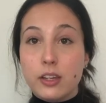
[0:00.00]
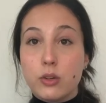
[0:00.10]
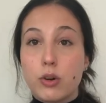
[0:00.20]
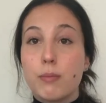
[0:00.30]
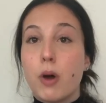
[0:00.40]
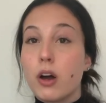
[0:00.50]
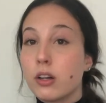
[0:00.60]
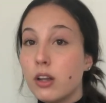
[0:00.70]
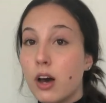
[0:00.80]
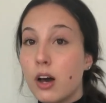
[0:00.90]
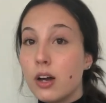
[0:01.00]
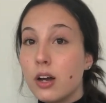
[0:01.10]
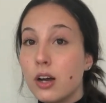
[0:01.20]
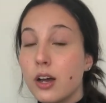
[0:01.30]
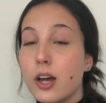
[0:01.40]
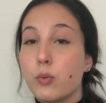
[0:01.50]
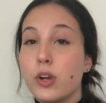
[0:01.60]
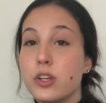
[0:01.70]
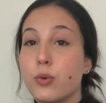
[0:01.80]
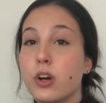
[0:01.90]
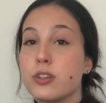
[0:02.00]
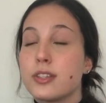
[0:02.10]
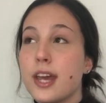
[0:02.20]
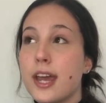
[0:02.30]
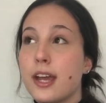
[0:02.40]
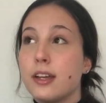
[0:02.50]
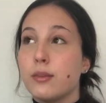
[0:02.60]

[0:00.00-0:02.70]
your monologue, and when you are saying,